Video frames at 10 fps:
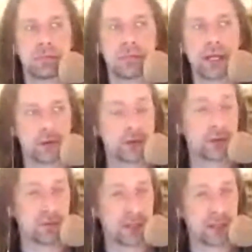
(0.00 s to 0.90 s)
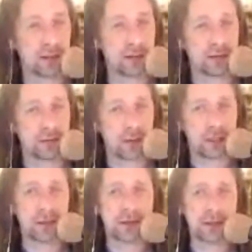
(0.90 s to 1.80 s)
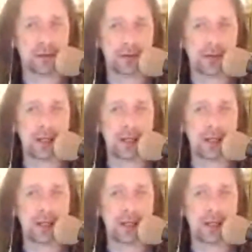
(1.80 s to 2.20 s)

yeah, those are really good, really good signals.